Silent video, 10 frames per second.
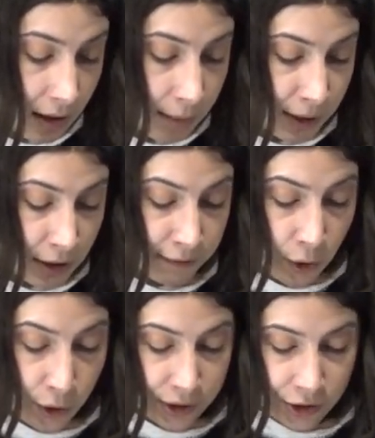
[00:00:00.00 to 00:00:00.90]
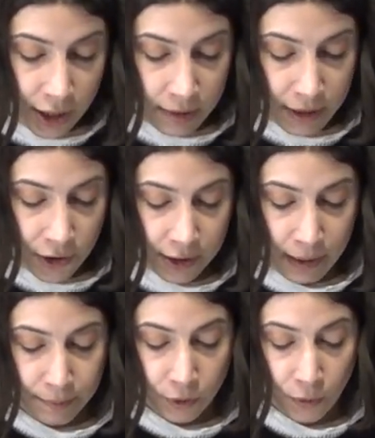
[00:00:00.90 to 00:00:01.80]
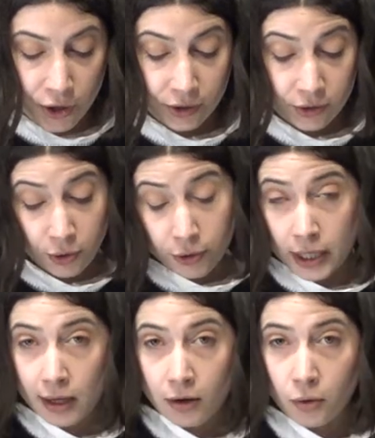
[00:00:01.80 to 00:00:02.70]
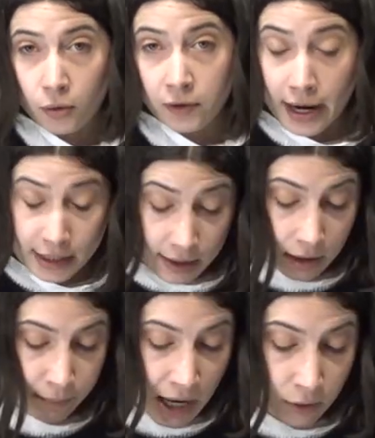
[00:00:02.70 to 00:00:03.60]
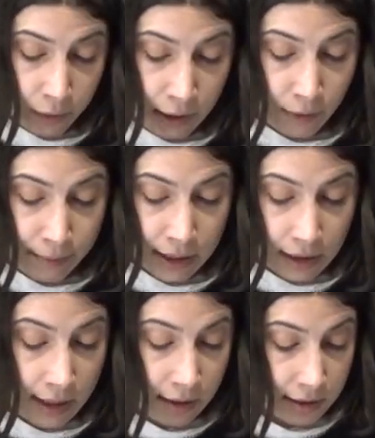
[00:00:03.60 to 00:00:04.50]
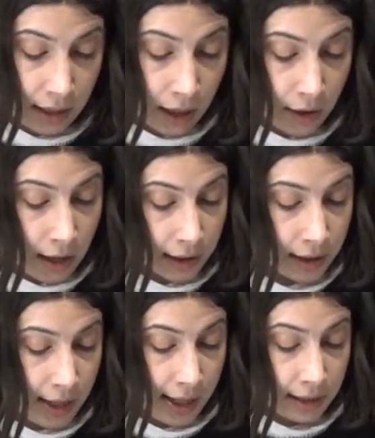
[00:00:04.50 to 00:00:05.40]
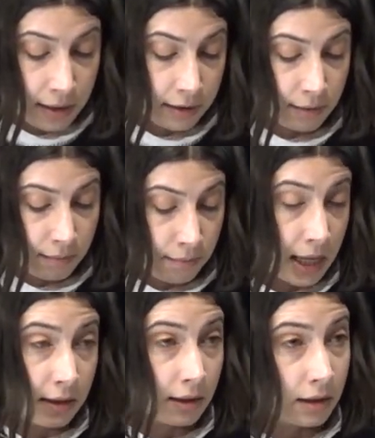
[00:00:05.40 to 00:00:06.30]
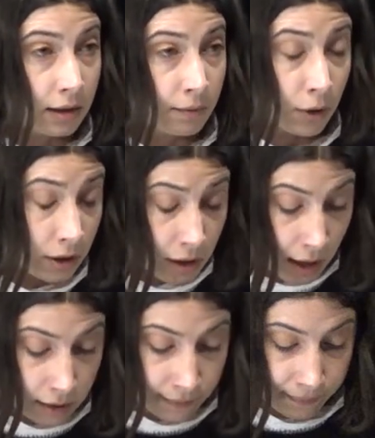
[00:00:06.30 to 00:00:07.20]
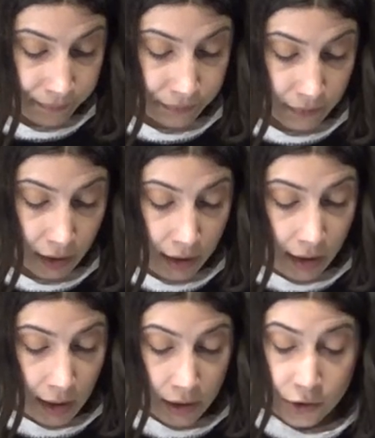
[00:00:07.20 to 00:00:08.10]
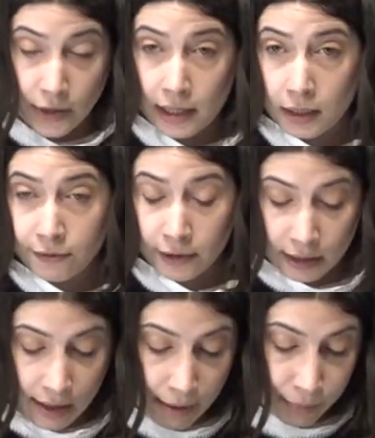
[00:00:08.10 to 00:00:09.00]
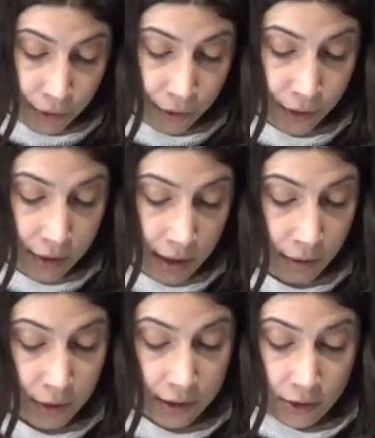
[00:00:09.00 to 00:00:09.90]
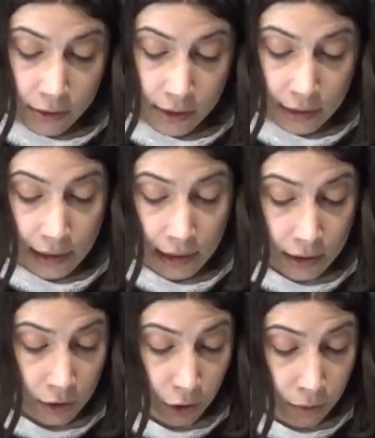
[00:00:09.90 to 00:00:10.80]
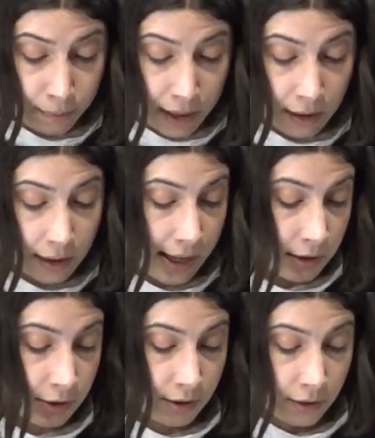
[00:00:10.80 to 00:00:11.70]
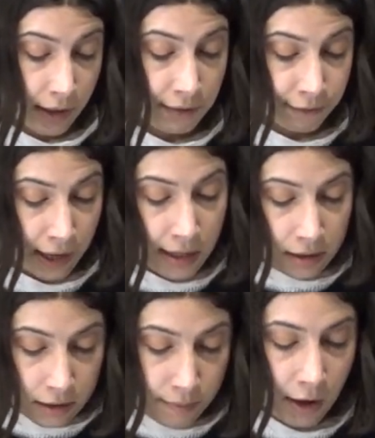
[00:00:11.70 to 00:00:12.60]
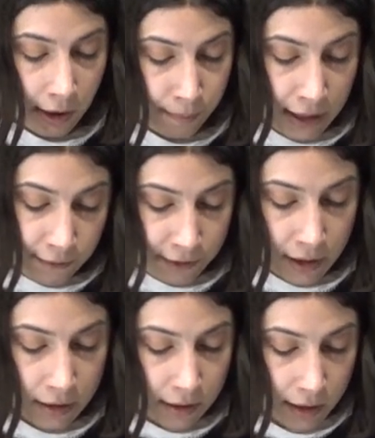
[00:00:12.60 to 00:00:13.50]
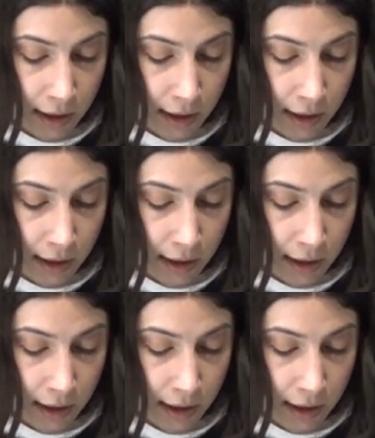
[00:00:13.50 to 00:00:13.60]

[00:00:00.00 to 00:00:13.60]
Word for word: But of course, just because people weren't talking or writing about queer women in this era, it doesn't mean that there were none. In Australia, for example, there was Dr. Lillian Cooper and her great friend Mary Bedford,